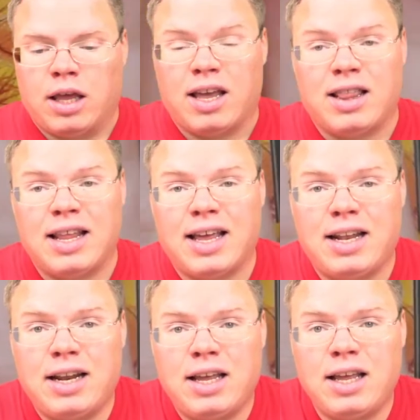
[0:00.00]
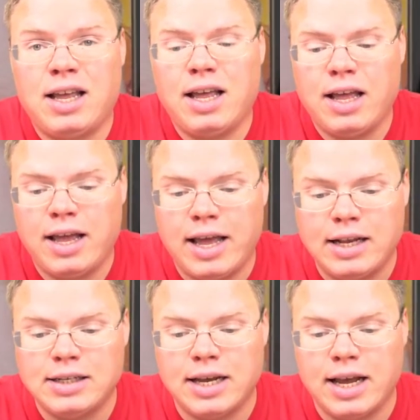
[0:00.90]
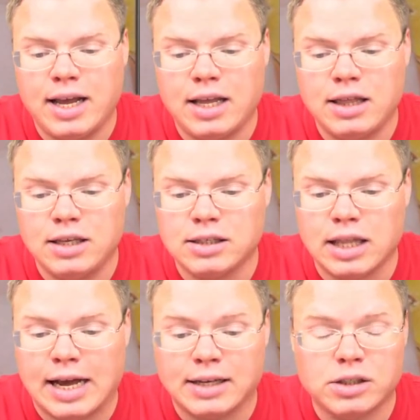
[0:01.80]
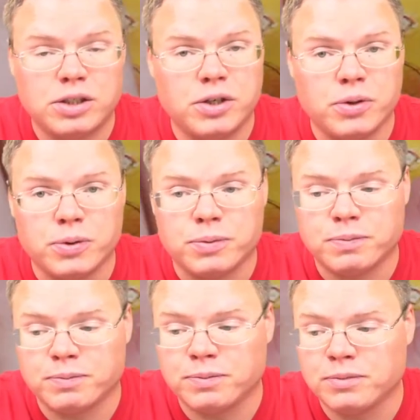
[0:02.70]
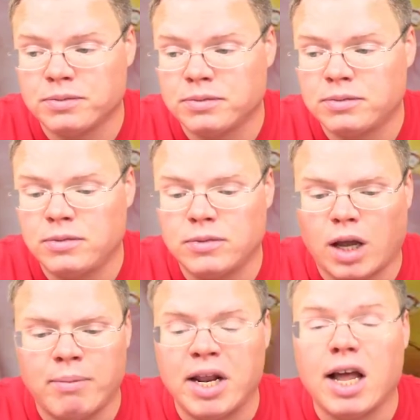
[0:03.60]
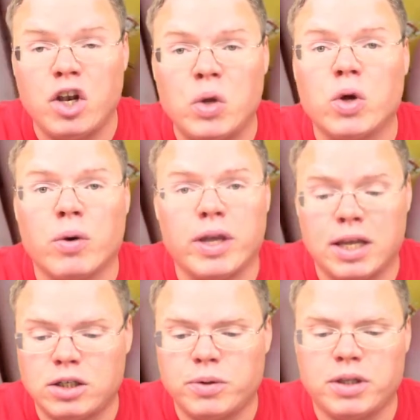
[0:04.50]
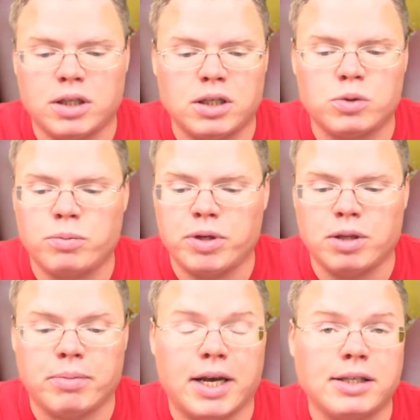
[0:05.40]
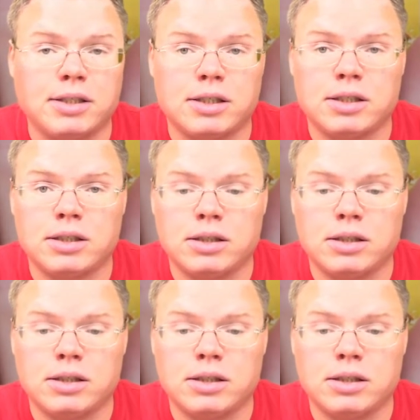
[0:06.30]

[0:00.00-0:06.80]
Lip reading: And then head to head, these last two. I mean, I knew going into it that these would be the best.